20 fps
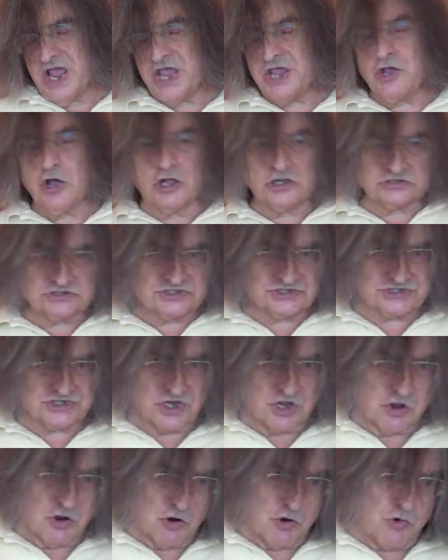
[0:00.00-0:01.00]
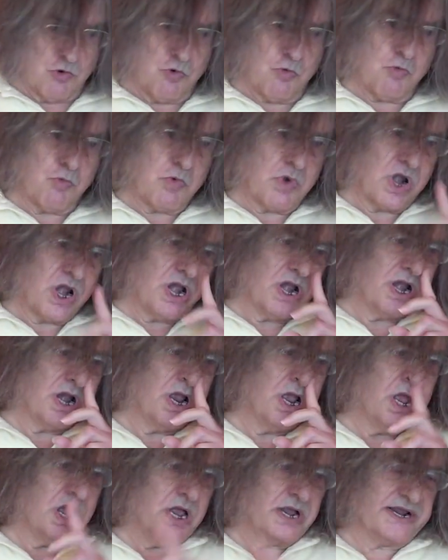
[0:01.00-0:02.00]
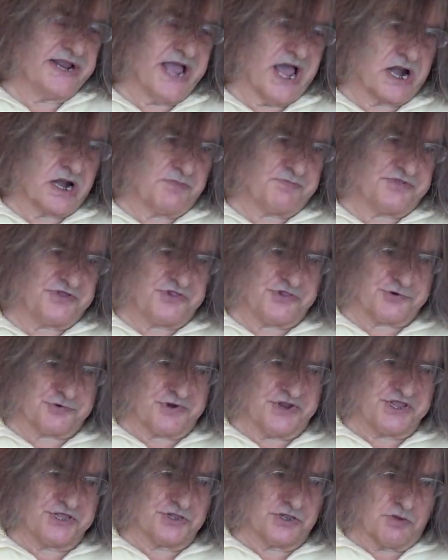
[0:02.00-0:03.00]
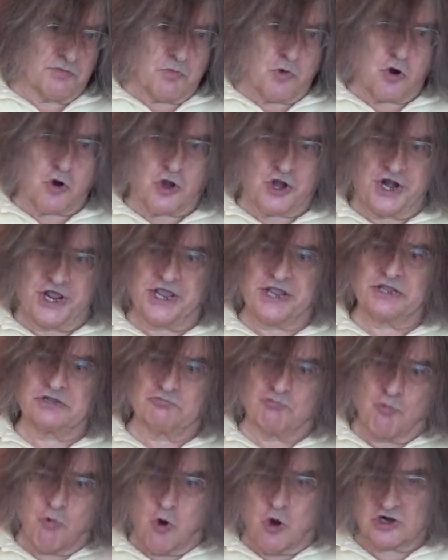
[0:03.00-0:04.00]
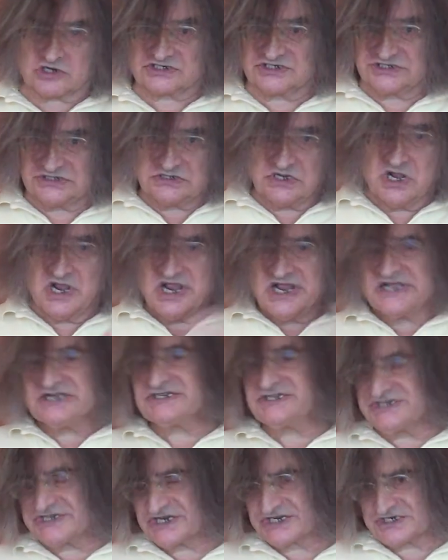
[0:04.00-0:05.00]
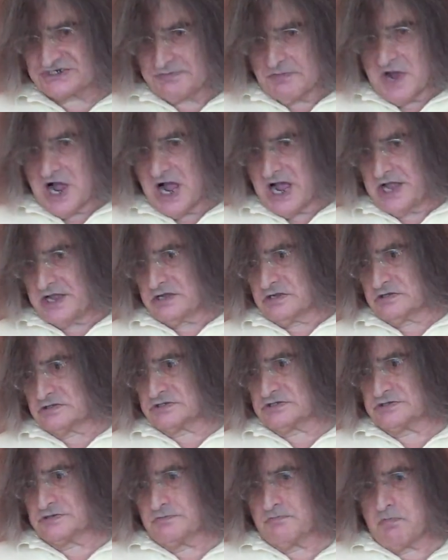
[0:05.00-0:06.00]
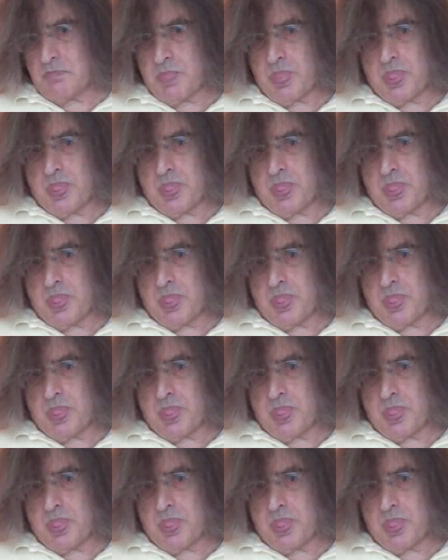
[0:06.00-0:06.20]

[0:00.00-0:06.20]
He also got up at 3 in the morning and walked 6 miles